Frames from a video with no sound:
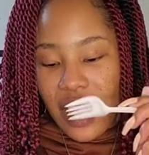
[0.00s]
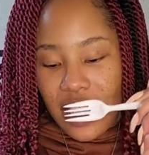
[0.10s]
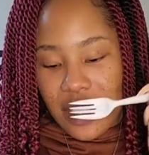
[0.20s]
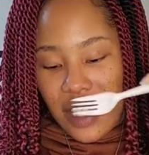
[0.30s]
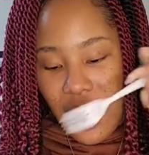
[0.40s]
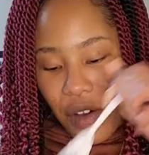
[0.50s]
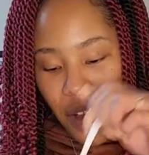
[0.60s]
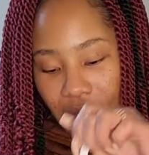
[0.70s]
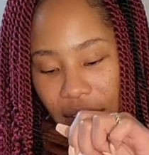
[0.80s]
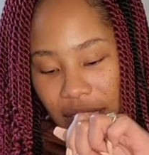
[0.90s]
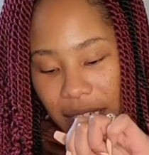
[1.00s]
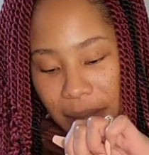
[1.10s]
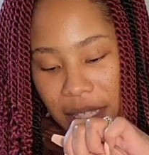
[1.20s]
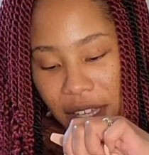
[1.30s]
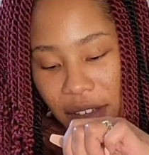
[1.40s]
So, okay, let
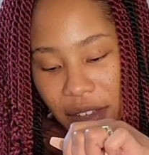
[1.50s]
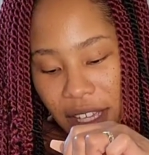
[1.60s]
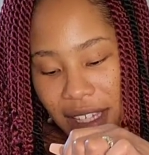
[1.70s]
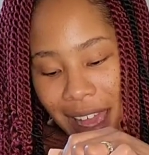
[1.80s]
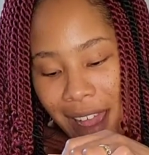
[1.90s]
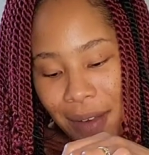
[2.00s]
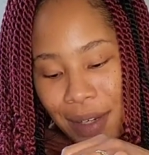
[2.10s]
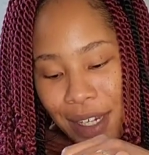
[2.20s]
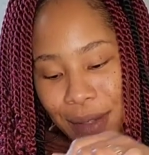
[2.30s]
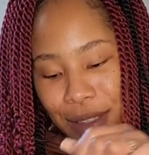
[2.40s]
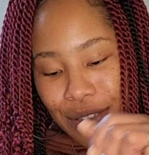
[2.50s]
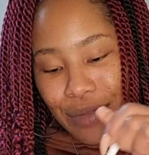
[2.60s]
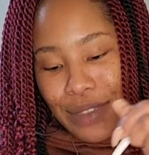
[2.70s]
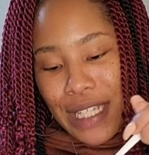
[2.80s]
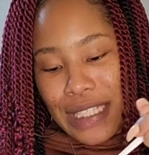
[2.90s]
me go ahead. I already know what this
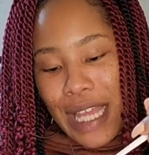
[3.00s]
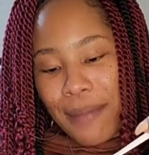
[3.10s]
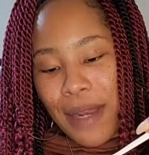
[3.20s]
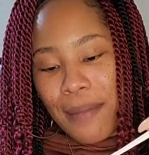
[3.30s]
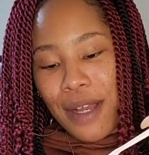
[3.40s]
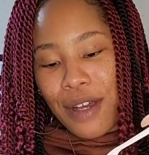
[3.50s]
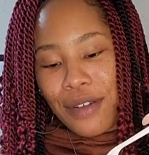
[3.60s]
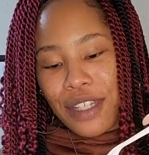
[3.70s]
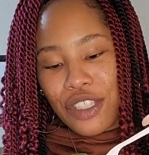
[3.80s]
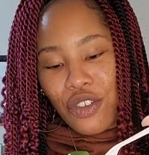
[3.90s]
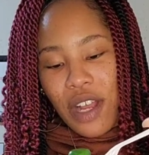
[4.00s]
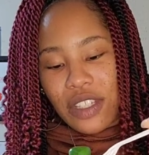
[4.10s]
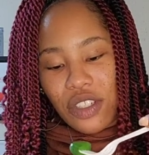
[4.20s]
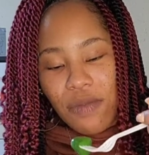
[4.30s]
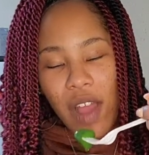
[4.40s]
one tastes like, but I'm going to go ahead and try
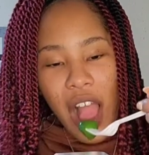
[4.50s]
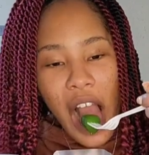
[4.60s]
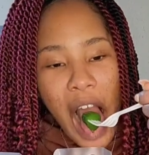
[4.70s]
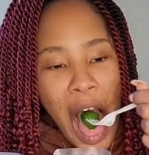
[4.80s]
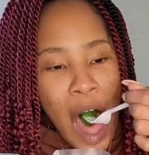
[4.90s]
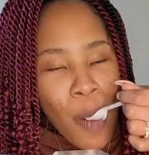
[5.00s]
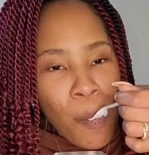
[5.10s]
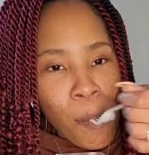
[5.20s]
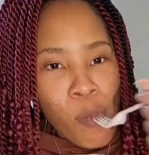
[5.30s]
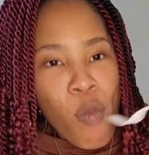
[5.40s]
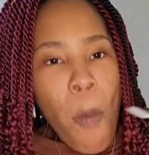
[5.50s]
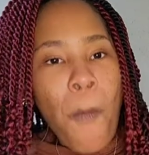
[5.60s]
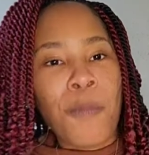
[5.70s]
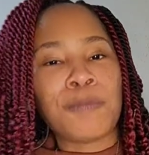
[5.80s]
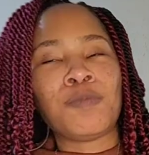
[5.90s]
it.
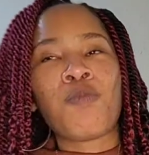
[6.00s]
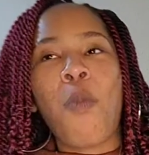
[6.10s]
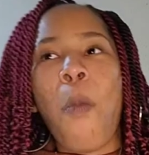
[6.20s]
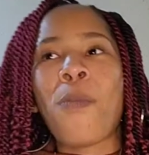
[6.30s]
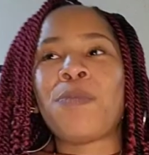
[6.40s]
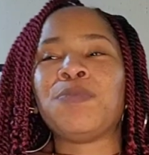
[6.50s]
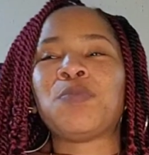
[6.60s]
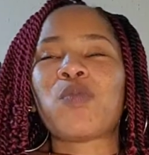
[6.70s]
Mm-hmm. Mm.